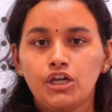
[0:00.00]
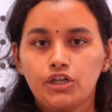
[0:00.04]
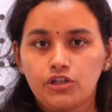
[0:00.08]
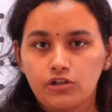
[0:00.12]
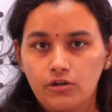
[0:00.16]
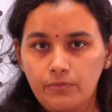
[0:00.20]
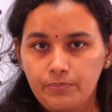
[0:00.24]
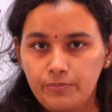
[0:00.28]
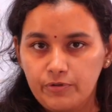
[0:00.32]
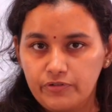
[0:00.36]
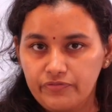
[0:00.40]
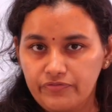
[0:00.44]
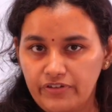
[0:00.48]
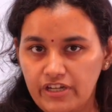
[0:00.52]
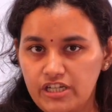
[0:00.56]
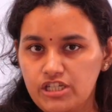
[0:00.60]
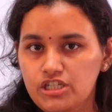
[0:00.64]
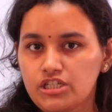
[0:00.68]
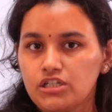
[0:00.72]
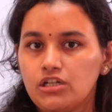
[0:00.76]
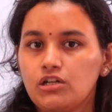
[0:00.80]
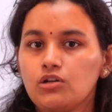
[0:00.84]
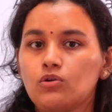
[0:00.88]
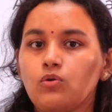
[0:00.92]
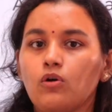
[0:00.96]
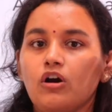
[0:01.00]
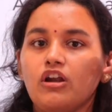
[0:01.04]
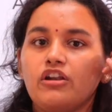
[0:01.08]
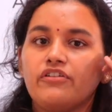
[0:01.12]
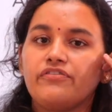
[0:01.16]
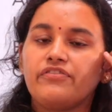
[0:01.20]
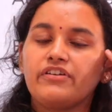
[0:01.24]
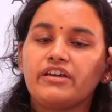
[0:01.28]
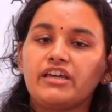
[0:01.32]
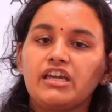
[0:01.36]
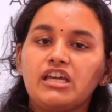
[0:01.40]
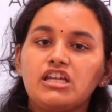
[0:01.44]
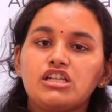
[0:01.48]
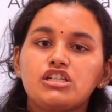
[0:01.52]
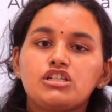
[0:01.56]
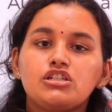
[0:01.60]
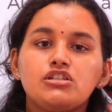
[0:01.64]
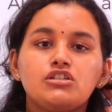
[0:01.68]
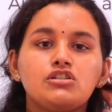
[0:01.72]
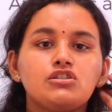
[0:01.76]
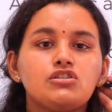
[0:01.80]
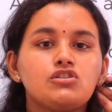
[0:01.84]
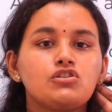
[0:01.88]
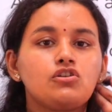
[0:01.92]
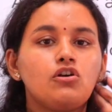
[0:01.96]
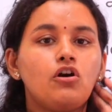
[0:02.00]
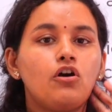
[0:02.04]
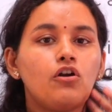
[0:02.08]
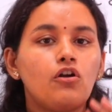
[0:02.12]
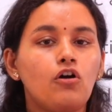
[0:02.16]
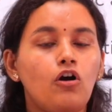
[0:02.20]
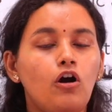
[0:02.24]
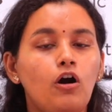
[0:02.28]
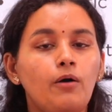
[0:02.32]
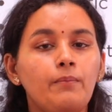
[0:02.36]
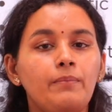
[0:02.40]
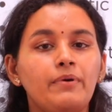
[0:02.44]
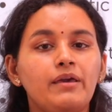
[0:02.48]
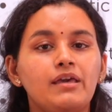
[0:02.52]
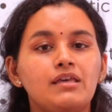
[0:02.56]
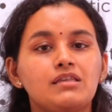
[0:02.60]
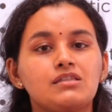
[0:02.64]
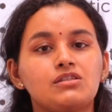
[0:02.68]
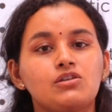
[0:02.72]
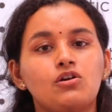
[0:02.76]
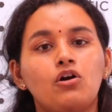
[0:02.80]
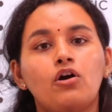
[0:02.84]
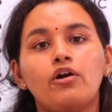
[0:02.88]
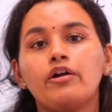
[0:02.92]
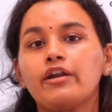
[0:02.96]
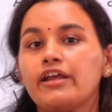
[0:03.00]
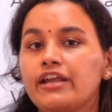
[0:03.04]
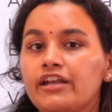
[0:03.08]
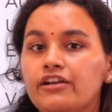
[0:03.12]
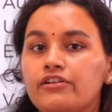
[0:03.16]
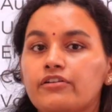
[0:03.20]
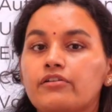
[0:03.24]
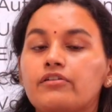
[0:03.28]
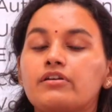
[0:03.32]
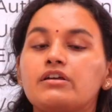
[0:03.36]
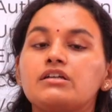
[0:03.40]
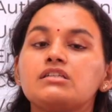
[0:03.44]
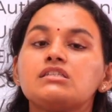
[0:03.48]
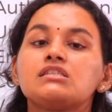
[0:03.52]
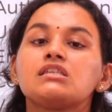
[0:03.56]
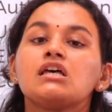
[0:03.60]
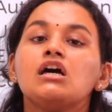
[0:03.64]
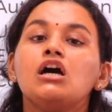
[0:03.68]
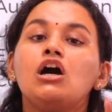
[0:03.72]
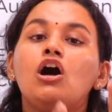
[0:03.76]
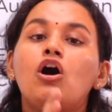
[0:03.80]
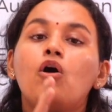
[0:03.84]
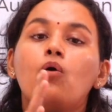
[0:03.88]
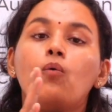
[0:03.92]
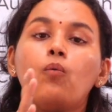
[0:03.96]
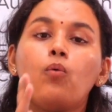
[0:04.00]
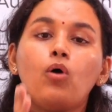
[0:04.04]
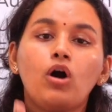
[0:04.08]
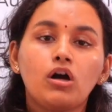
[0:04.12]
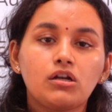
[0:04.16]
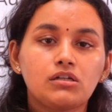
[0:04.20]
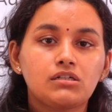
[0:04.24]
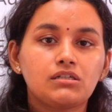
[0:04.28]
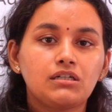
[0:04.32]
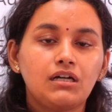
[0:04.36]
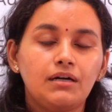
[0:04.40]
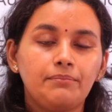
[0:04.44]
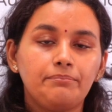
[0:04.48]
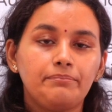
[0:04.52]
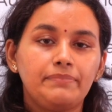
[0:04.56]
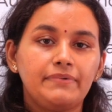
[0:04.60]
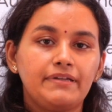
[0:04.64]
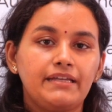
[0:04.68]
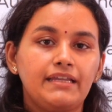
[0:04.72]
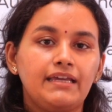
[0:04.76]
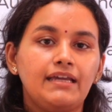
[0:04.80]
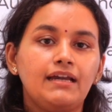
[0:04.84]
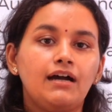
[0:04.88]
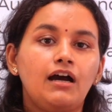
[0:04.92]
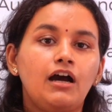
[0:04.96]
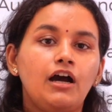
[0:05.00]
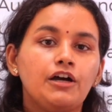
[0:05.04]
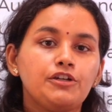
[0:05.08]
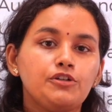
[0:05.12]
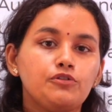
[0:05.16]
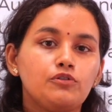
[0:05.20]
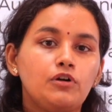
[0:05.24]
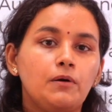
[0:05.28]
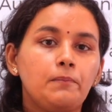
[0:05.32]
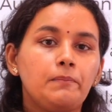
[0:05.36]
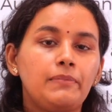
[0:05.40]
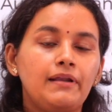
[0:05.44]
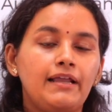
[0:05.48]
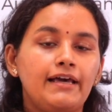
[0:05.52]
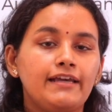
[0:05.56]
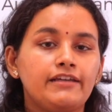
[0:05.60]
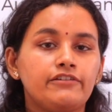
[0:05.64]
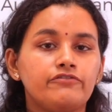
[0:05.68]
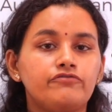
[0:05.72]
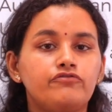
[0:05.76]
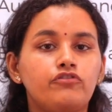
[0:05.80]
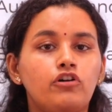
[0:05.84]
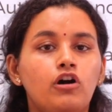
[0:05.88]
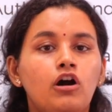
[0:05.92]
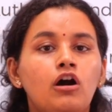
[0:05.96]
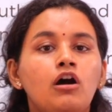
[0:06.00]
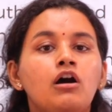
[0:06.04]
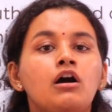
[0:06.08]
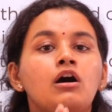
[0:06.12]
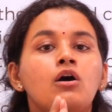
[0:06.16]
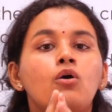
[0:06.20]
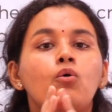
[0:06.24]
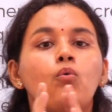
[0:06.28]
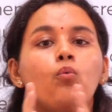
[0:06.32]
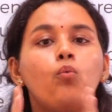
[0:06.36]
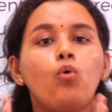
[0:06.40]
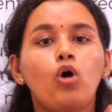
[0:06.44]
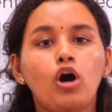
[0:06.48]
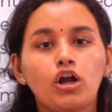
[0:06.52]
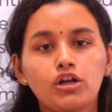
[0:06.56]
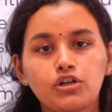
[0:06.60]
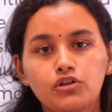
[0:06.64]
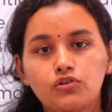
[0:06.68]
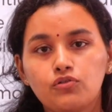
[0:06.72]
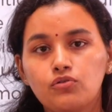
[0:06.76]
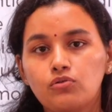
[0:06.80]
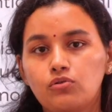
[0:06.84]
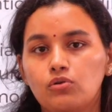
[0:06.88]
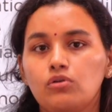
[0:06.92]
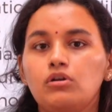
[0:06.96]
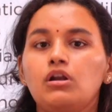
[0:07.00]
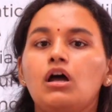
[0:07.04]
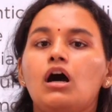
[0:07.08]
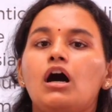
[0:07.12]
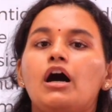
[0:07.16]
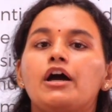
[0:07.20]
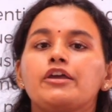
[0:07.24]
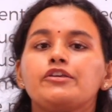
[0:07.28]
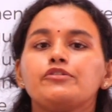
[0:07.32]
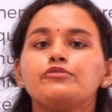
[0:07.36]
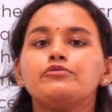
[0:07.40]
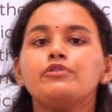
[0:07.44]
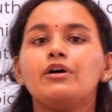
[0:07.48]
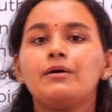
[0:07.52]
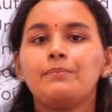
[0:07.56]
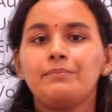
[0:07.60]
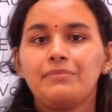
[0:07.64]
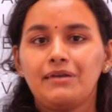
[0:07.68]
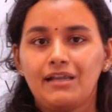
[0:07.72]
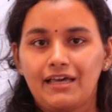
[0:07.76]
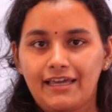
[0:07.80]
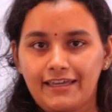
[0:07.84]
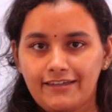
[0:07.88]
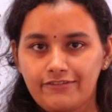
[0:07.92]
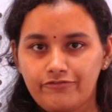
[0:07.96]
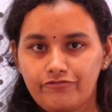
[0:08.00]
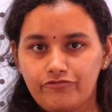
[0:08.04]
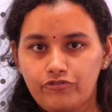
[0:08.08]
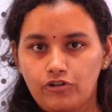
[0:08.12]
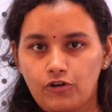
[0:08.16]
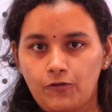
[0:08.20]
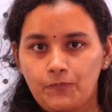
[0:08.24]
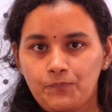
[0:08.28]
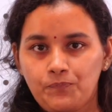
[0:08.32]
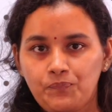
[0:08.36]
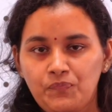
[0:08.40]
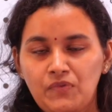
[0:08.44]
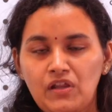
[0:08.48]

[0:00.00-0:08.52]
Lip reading: your professional qualifications, your hobbies, your interests. What company are you applying for? What role are you applying for?